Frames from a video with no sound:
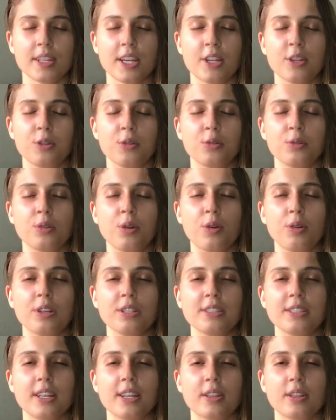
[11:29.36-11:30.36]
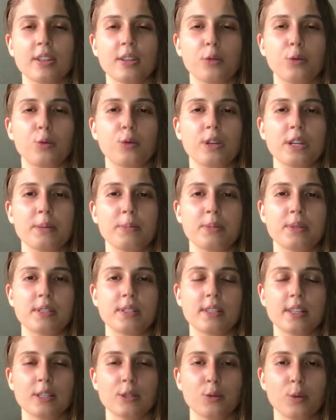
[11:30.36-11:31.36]
And you notice that the
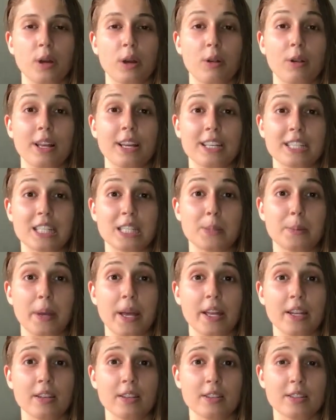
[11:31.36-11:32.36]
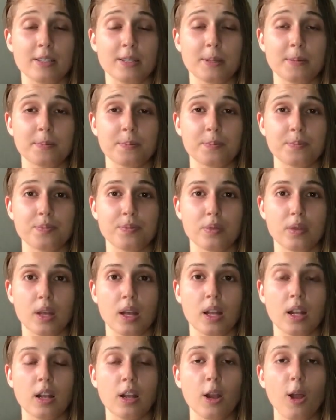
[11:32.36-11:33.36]
ribs as well expand
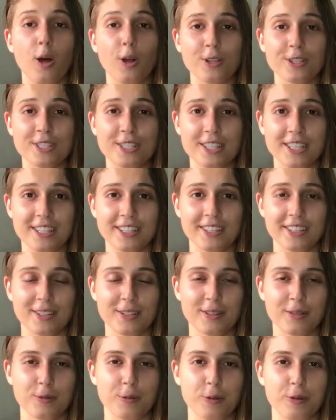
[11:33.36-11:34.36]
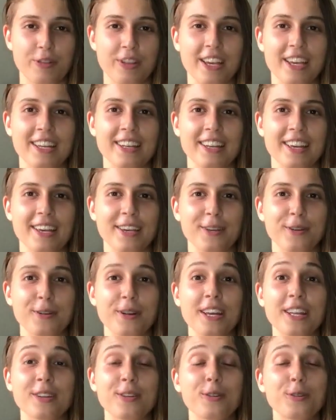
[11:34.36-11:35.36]
a lot with the inhale
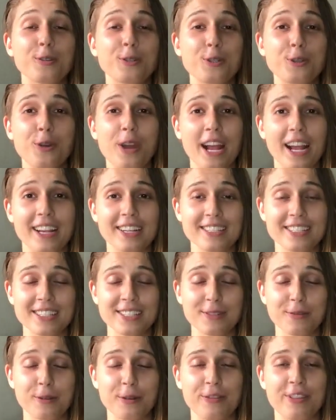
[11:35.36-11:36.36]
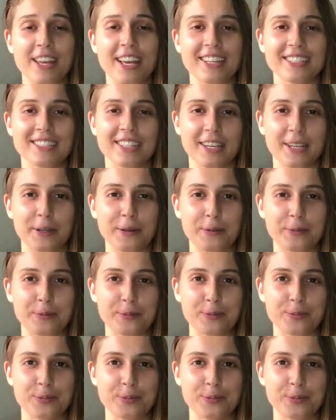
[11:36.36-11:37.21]
and contract with the exhale.